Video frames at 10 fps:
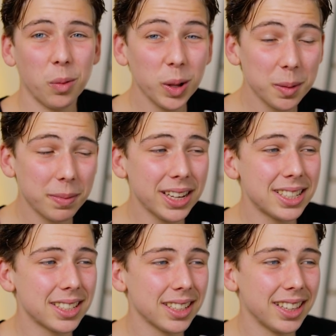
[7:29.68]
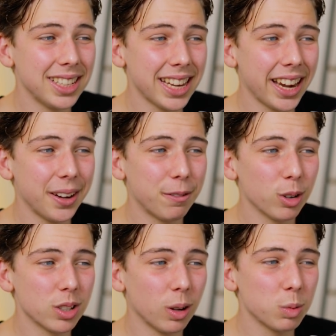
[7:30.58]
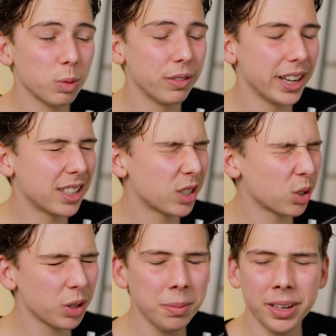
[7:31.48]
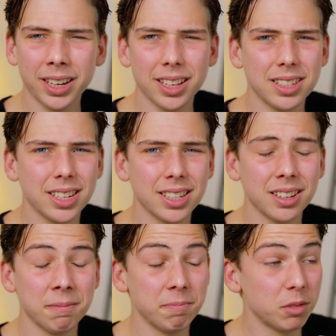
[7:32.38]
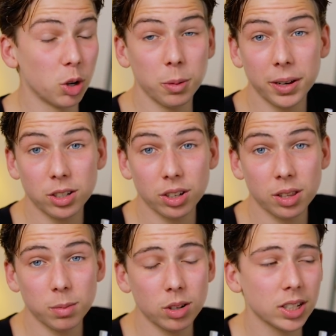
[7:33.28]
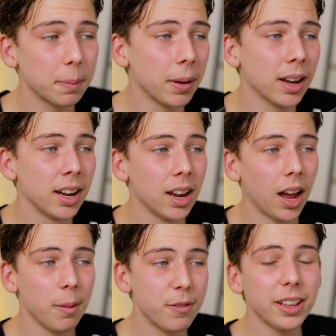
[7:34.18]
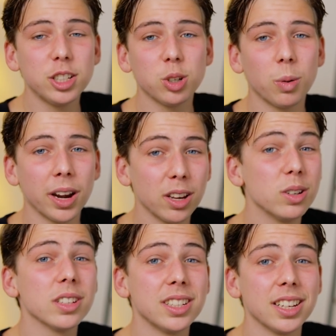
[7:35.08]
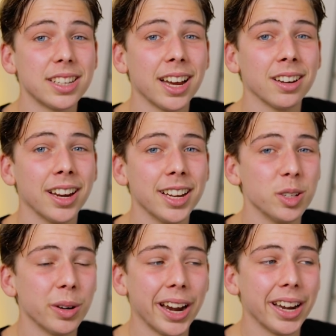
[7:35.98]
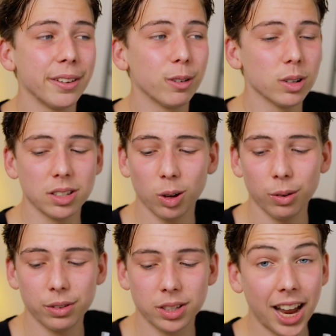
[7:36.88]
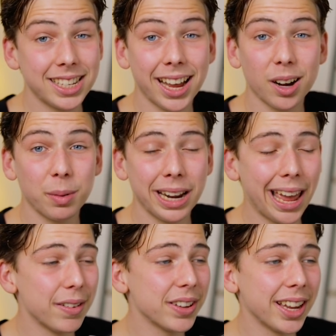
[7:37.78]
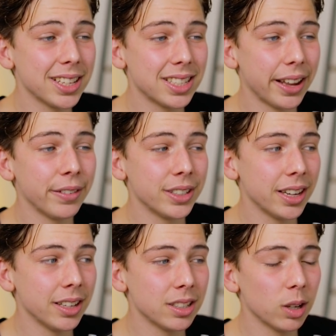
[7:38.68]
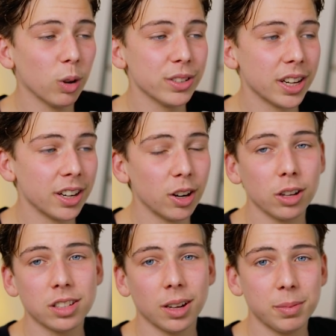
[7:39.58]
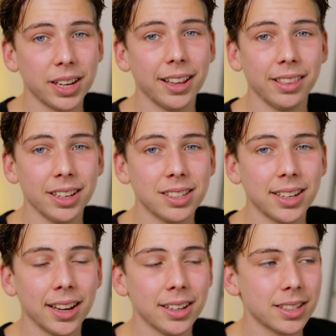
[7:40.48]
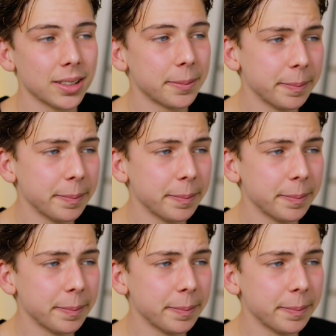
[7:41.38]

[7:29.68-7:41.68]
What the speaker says: I will admit, these 84 solves were extremely inconsistent. Could be due to the music, but I'm fairly sure when I usually sit down and do 84 solves, I doubt I would ever get 17 solves that are not sub 10 these days.